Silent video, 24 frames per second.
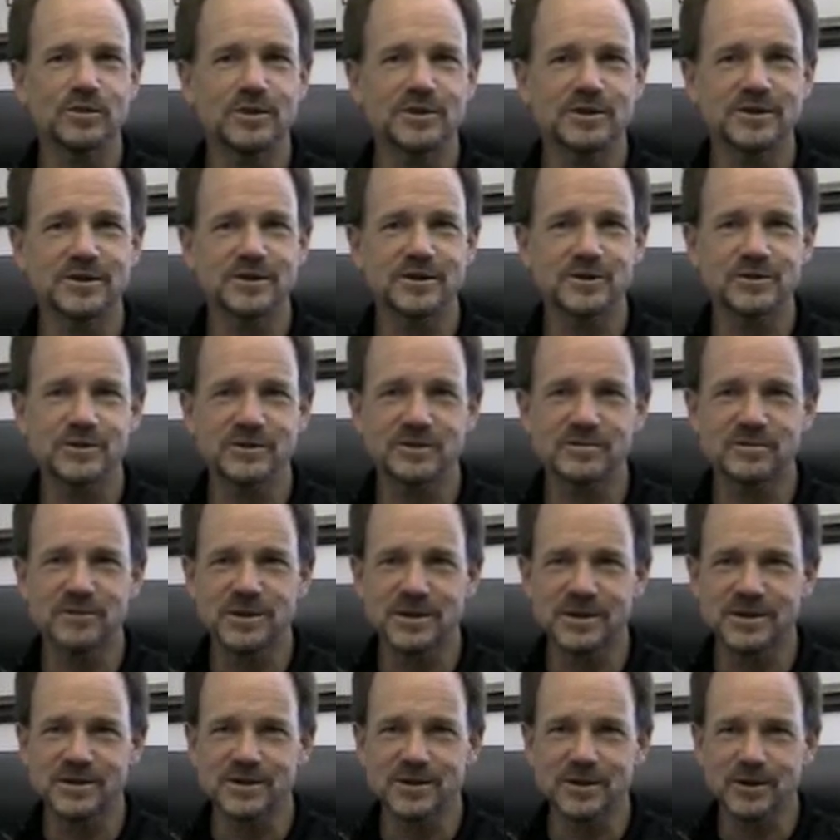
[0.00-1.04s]
Let's do some
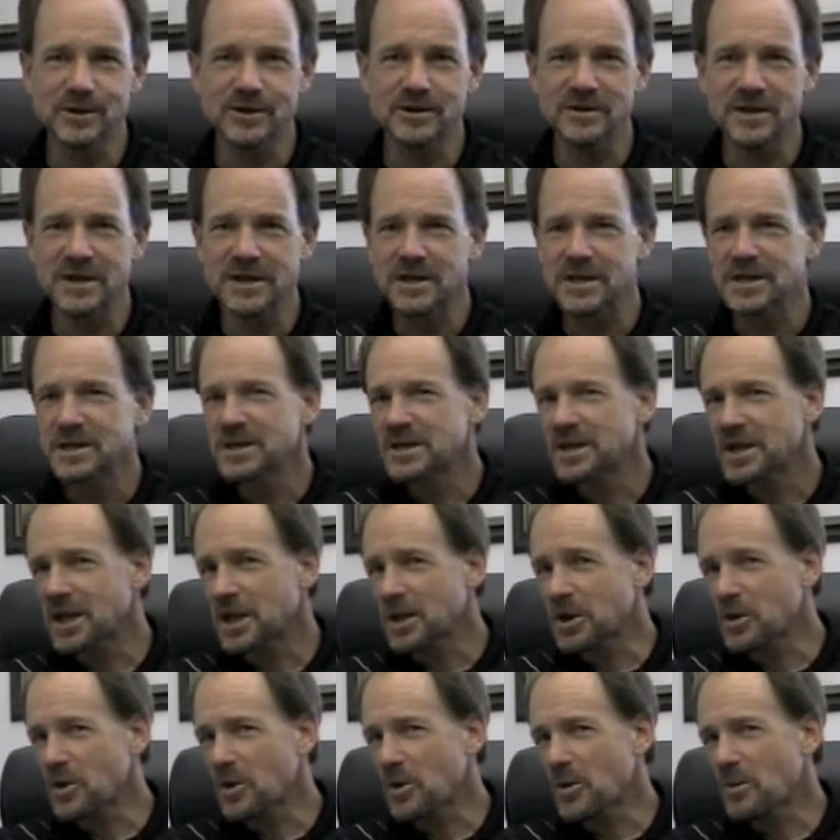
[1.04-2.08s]
things that are,
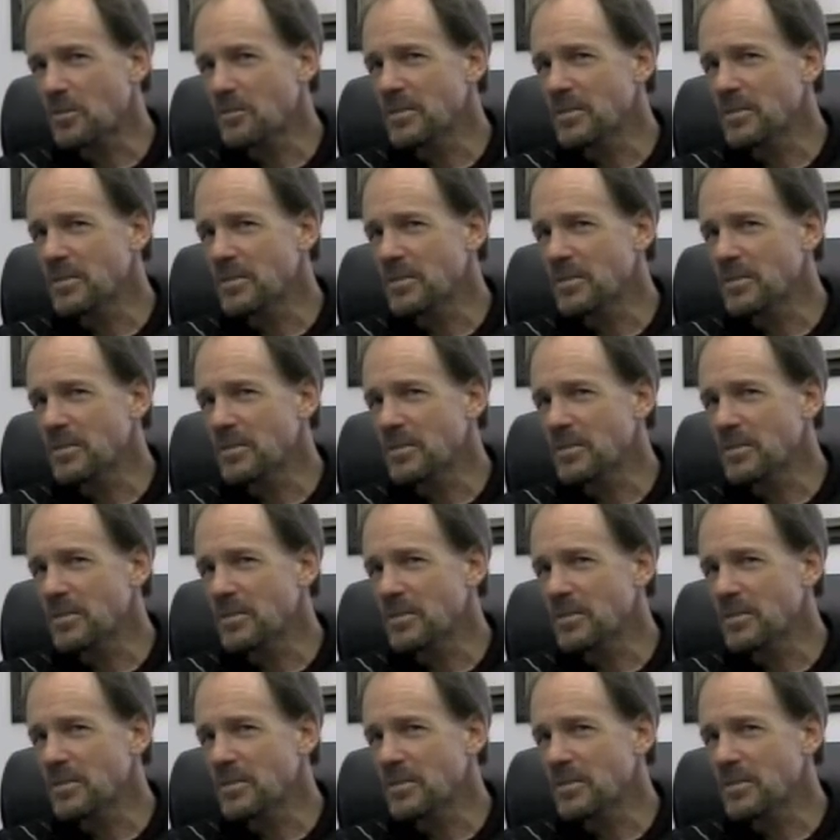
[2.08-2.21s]
you know,